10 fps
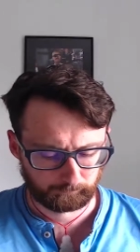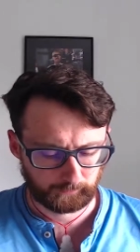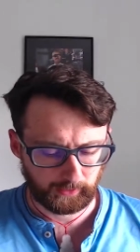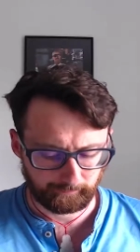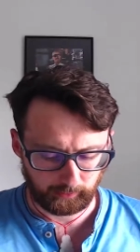
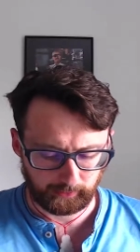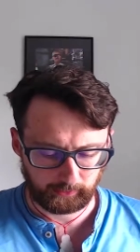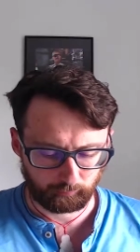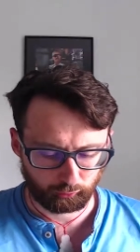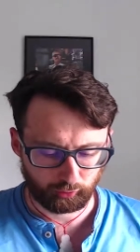
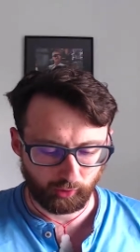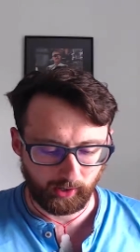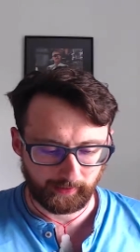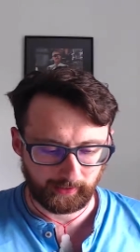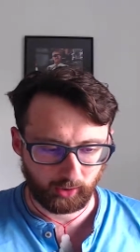definitely try
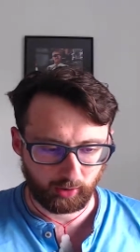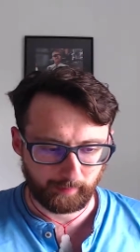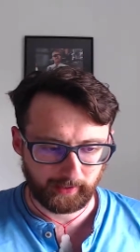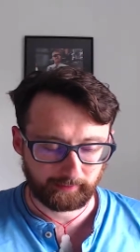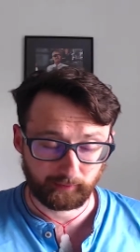that hot
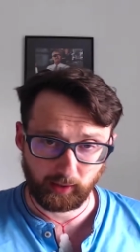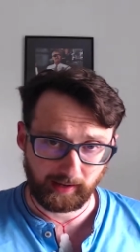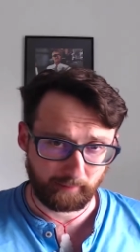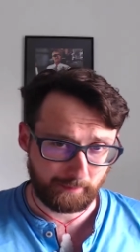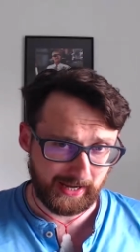bath if you don't
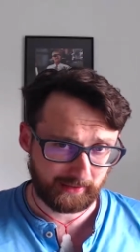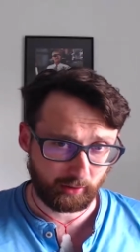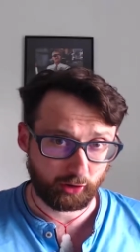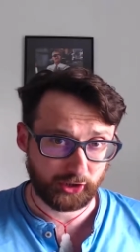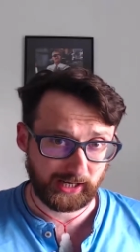have a bath,
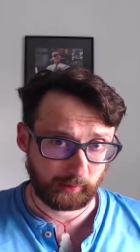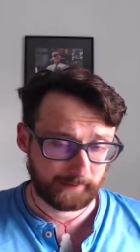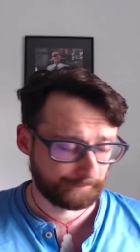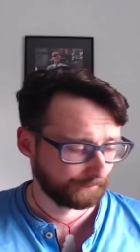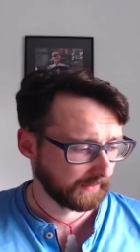hot shower.
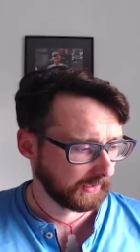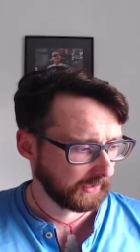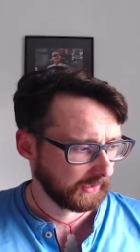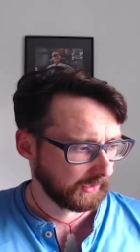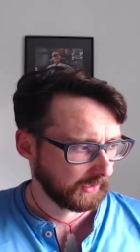
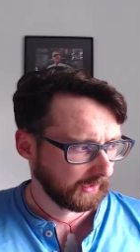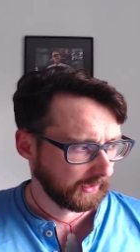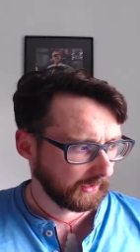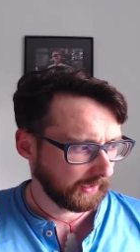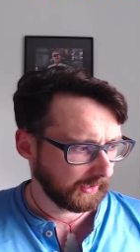
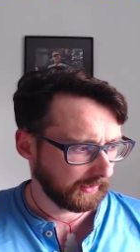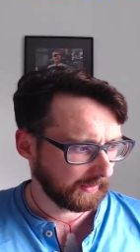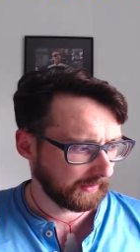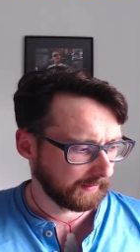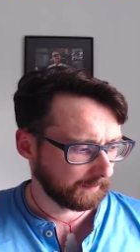
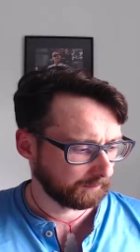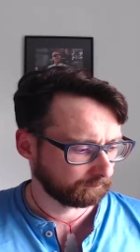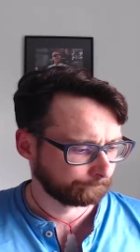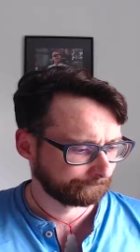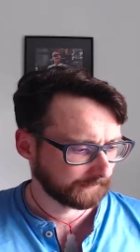Um,
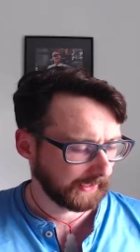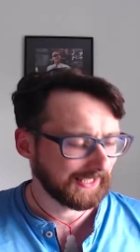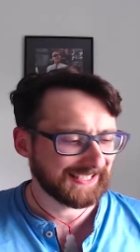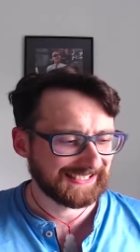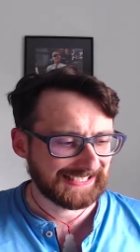in
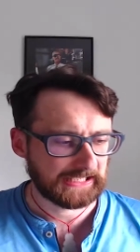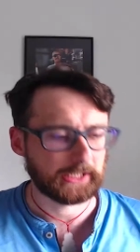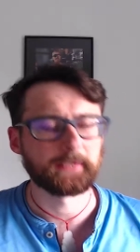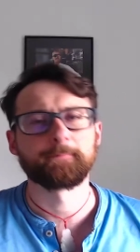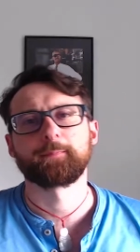
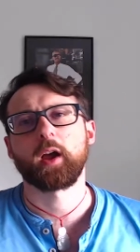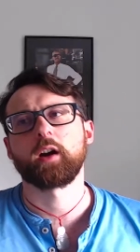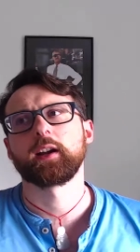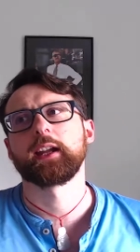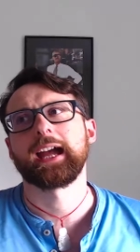addition,
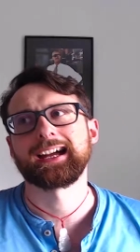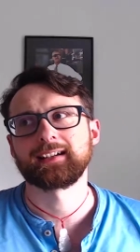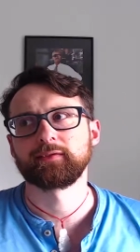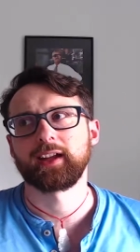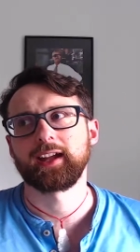I
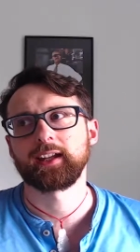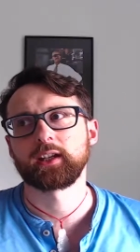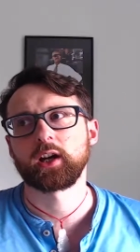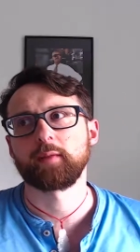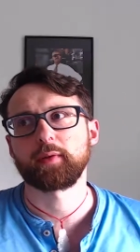have a
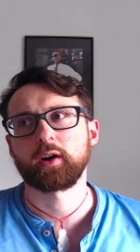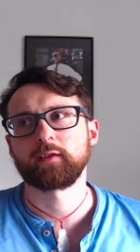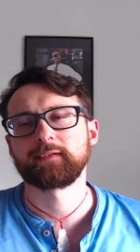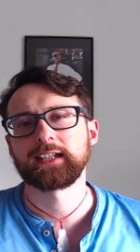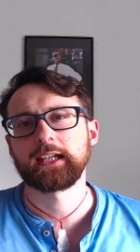cup
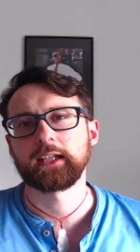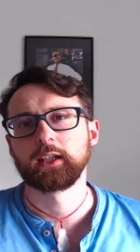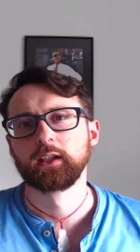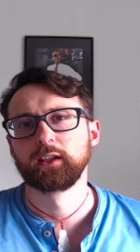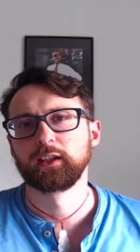of tea
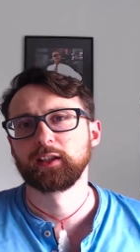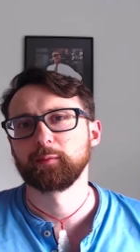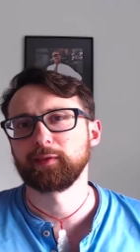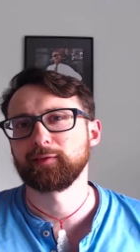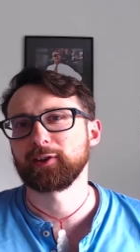
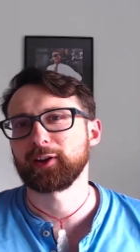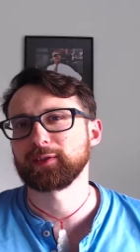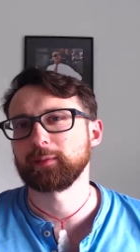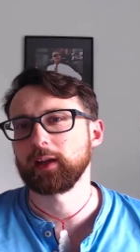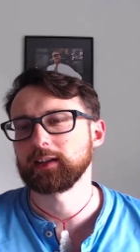before I go
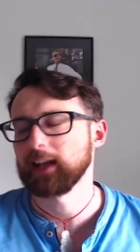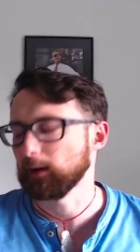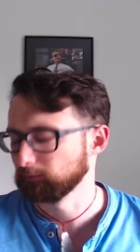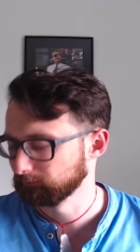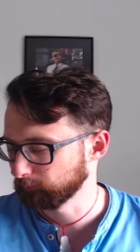to bed.
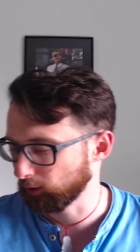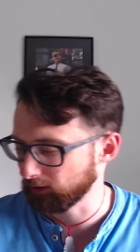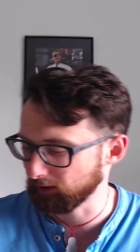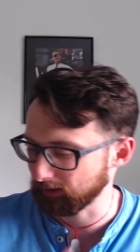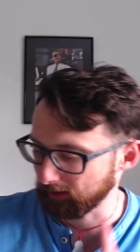Now, what I
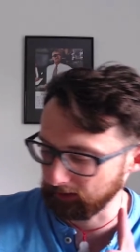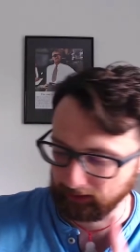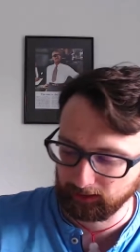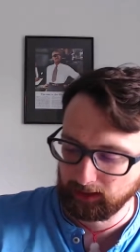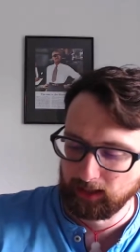should say here